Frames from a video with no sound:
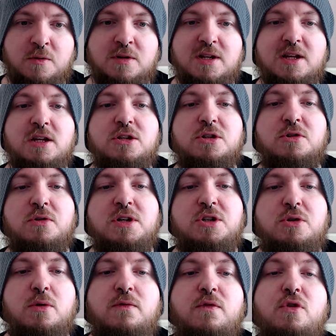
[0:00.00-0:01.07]
and each
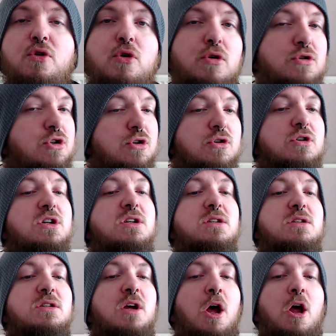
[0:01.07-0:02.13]
creature of your
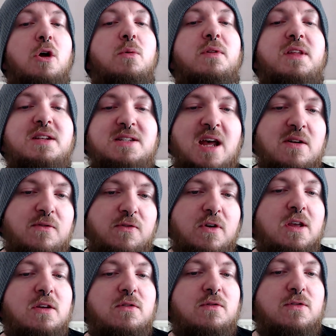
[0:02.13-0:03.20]
choice within 10
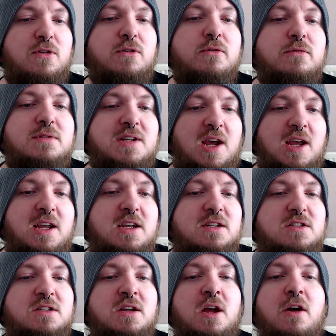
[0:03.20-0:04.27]
feet of you
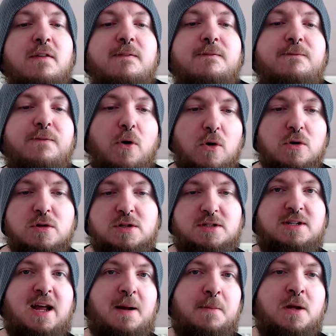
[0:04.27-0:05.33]
takes force
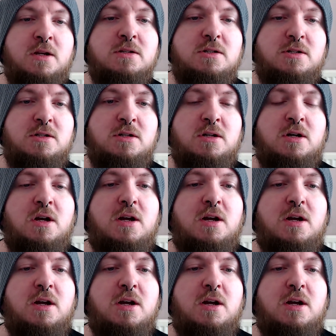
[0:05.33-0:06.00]
damage